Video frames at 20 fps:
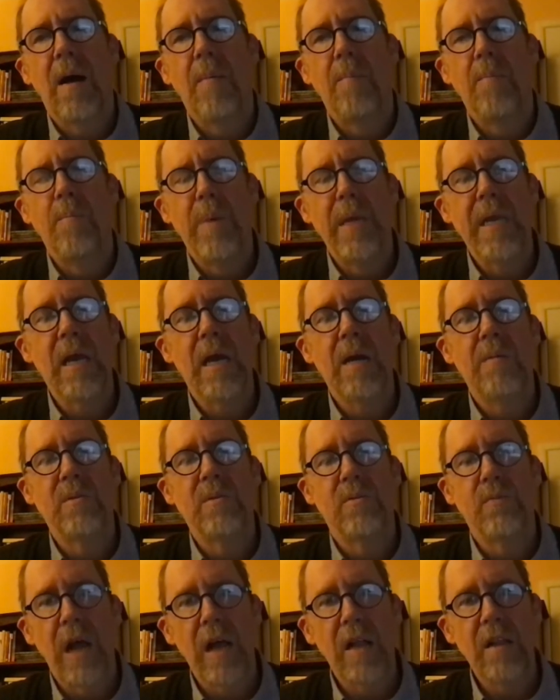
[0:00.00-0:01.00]
becomes
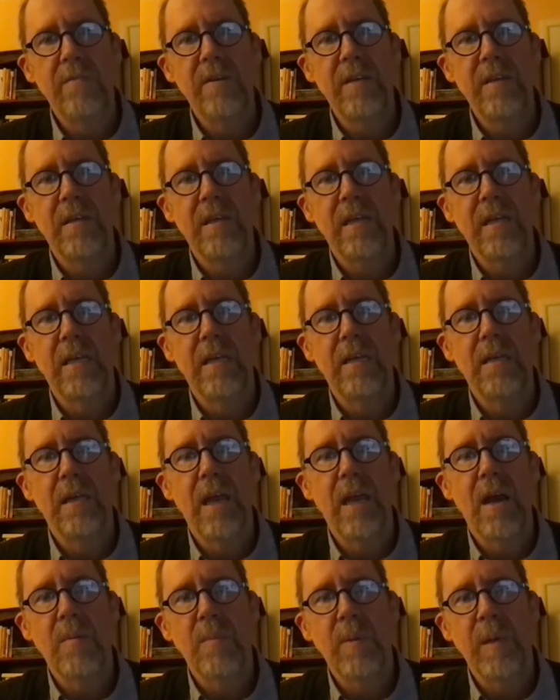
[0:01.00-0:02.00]
relevant in
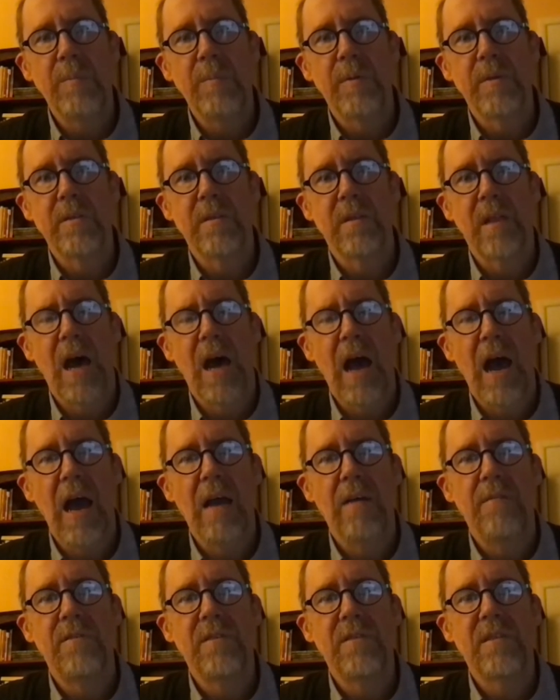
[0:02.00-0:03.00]
young people's
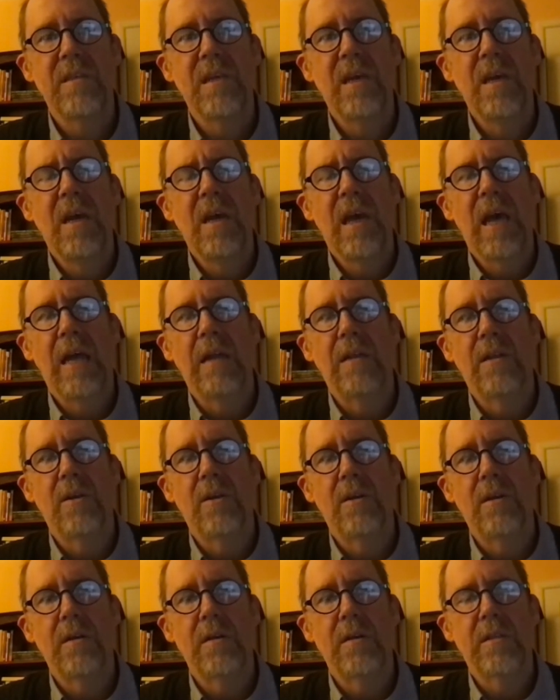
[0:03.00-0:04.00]
lives and
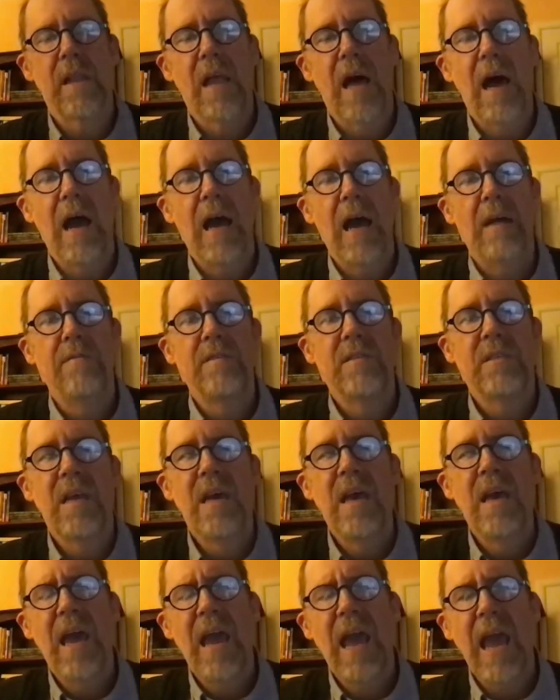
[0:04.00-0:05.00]
learners' lives,
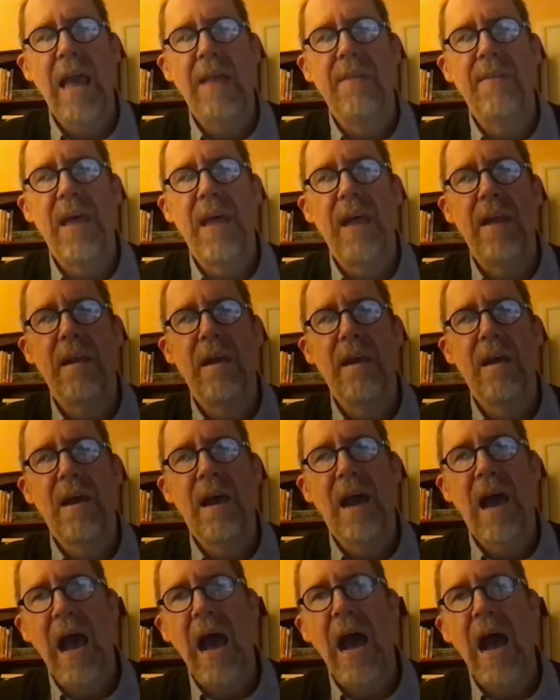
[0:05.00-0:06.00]
and then
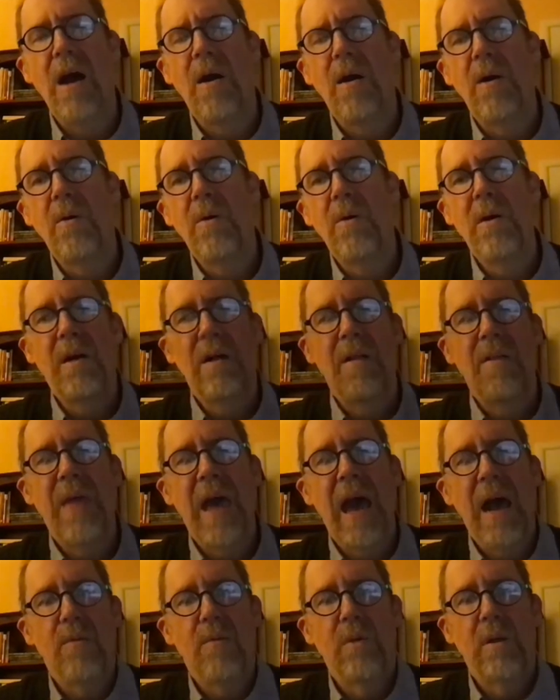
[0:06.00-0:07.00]
how
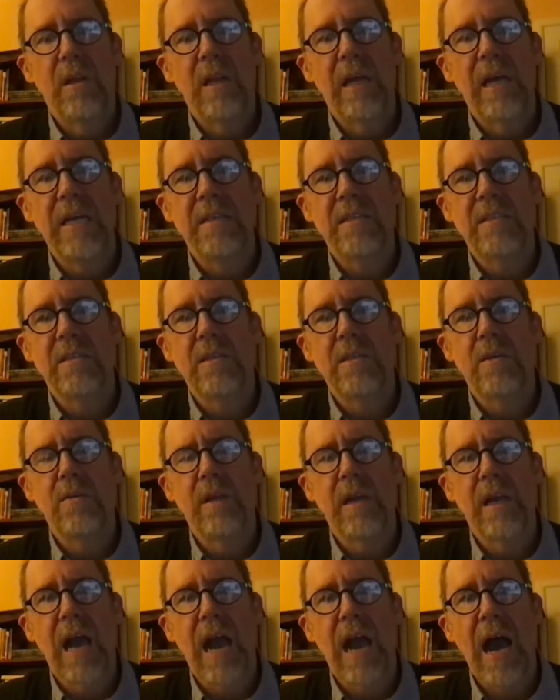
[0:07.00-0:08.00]
that relates to the
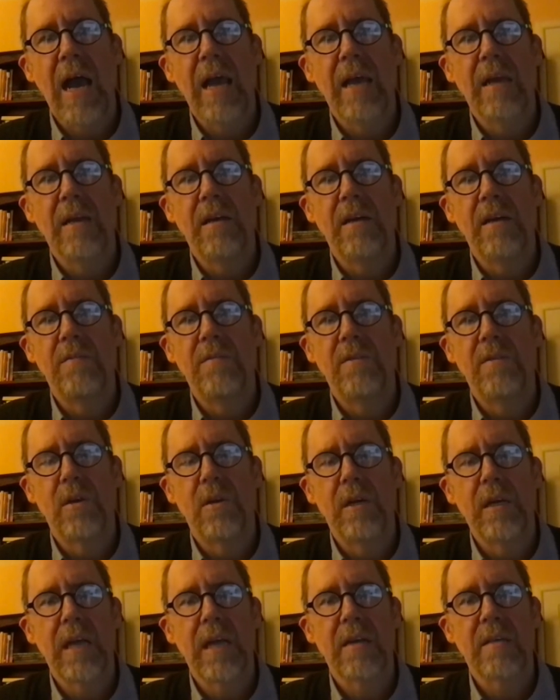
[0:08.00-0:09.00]
kind of
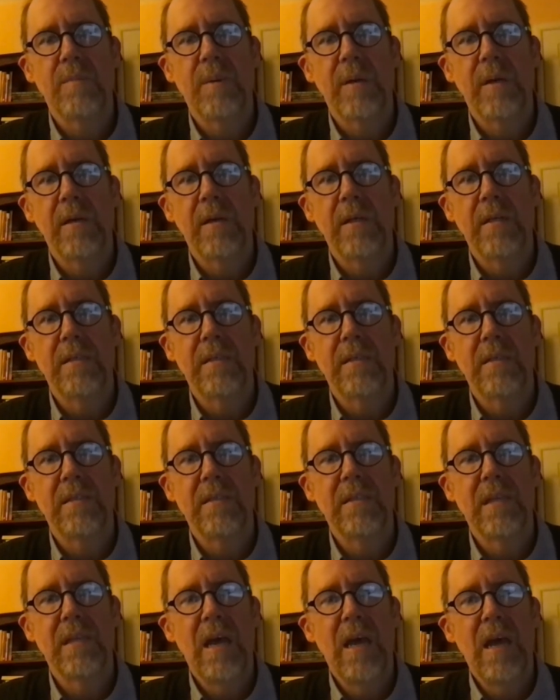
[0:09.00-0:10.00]
learning experiences
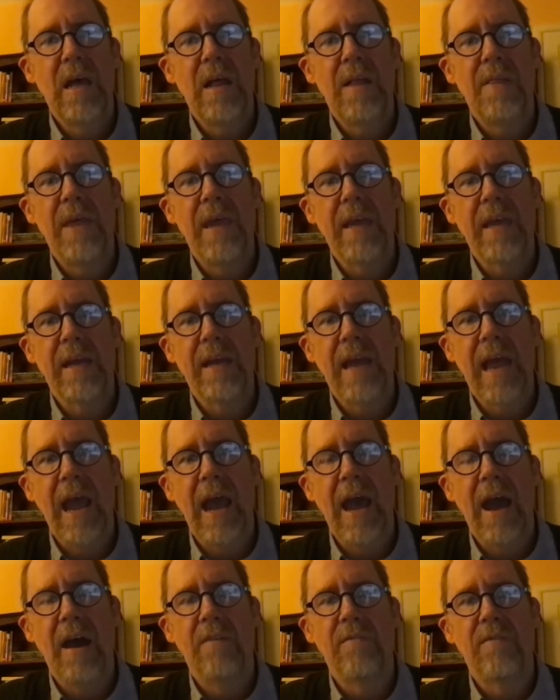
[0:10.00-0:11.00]
they can
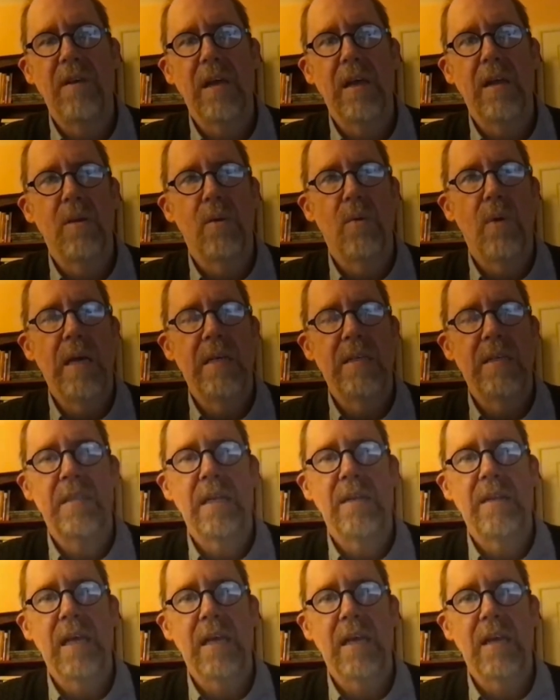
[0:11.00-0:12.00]
have and the ways that
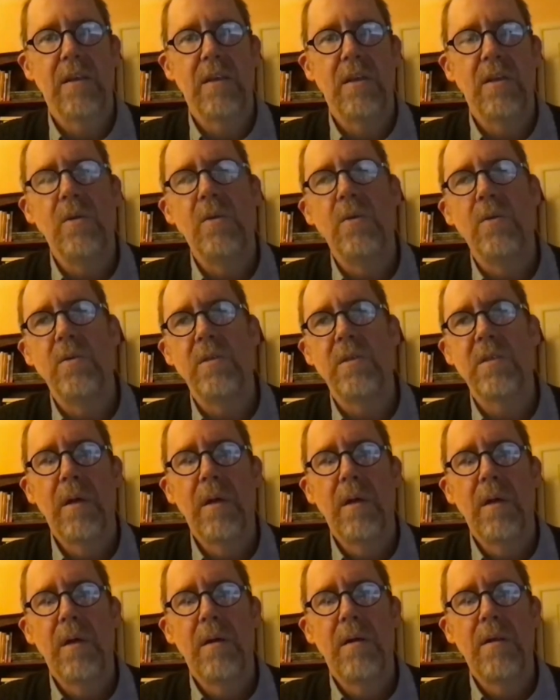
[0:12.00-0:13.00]
they can use
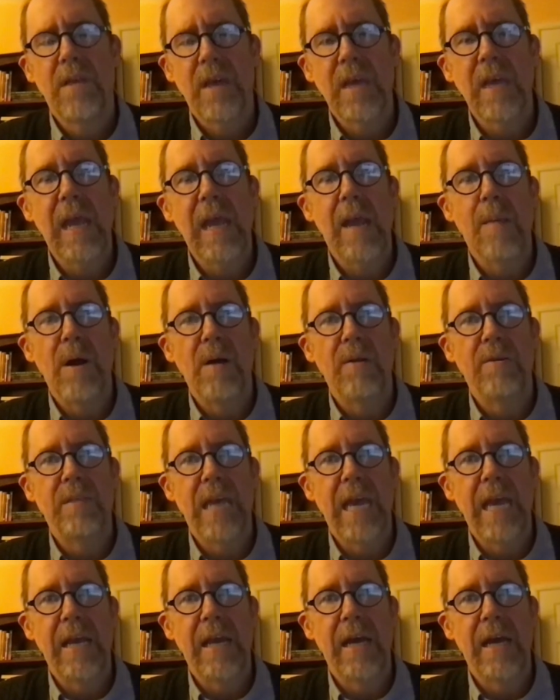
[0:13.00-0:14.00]
thinking about
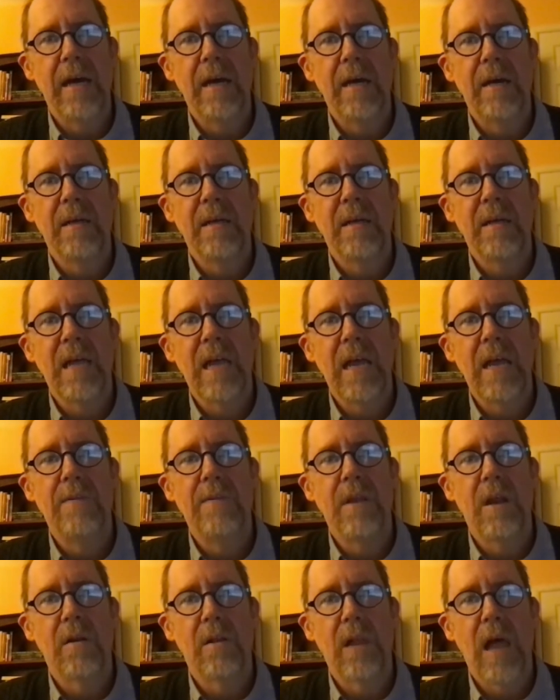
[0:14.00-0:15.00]
data in
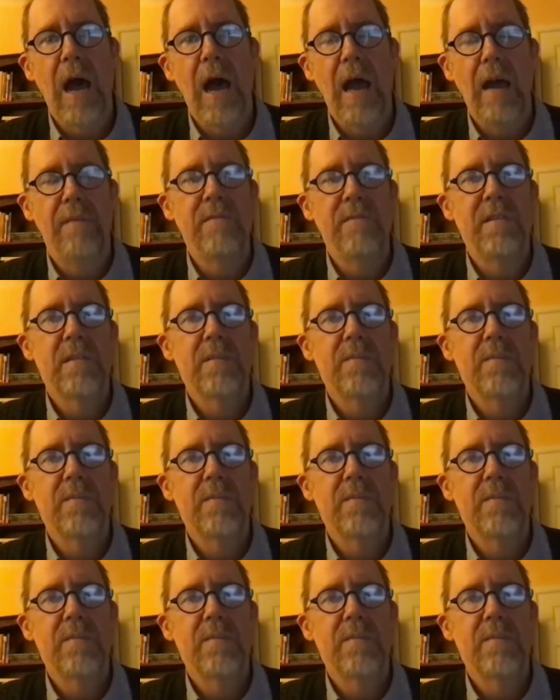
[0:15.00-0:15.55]
their lives.